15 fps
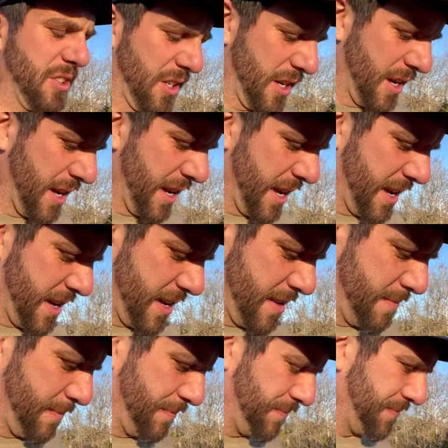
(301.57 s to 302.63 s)
are
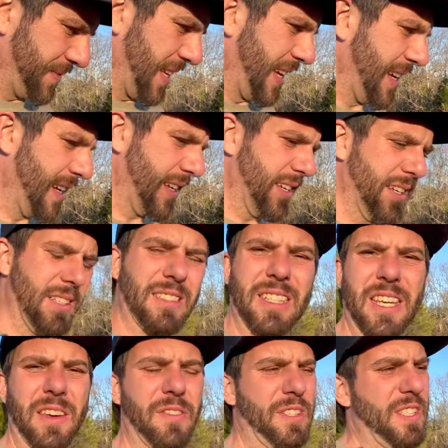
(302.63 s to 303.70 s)
a, it's a
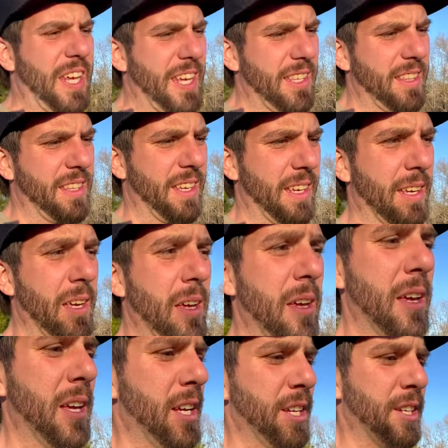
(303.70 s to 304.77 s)
give and take thing.
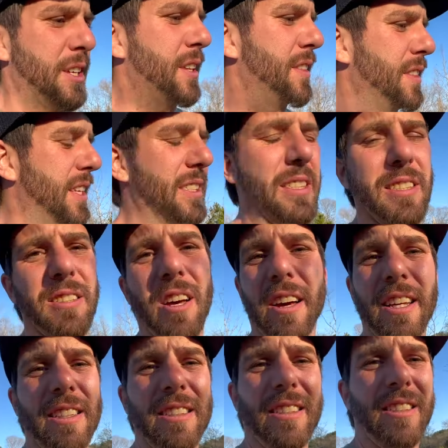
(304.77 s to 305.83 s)
This is not
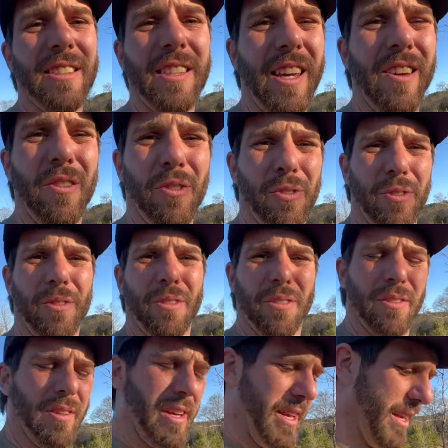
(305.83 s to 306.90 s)
easy to steal.
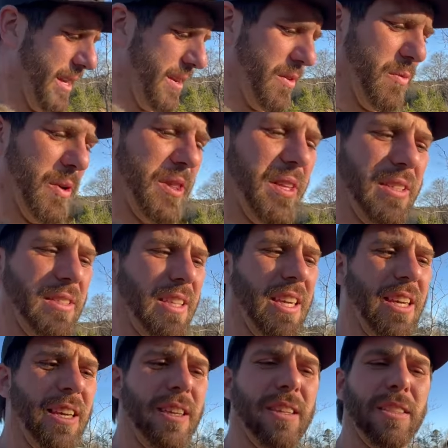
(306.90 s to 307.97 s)
Like, with this
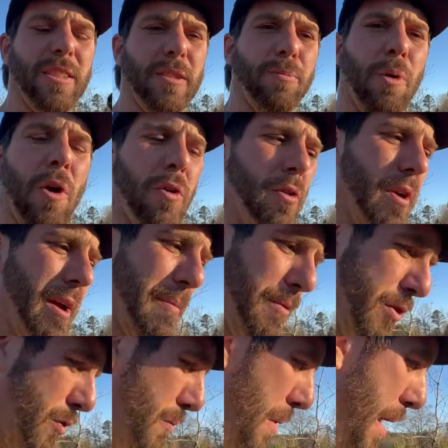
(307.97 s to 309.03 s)
key, this is programmed
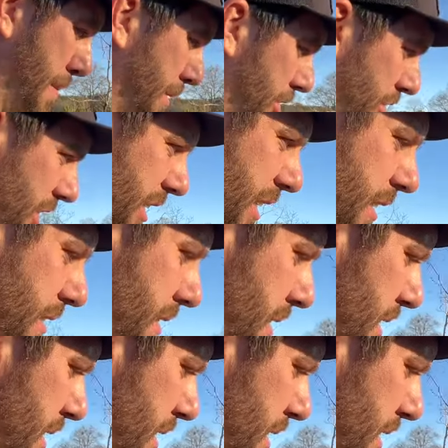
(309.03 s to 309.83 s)
to my machine.